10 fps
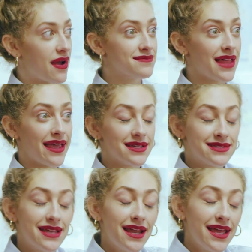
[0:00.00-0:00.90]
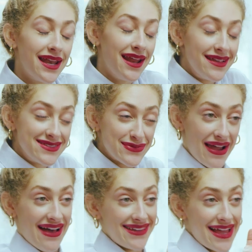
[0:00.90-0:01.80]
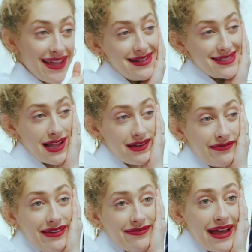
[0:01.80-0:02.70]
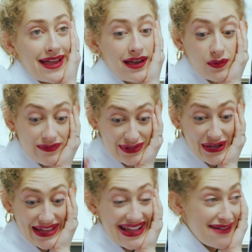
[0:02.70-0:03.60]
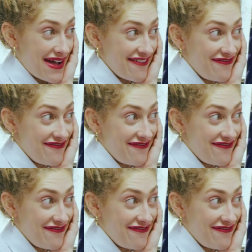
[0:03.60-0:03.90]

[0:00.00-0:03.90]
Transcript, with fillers: I'm like sitting in Israel, like in Tel Aviv, like looking at my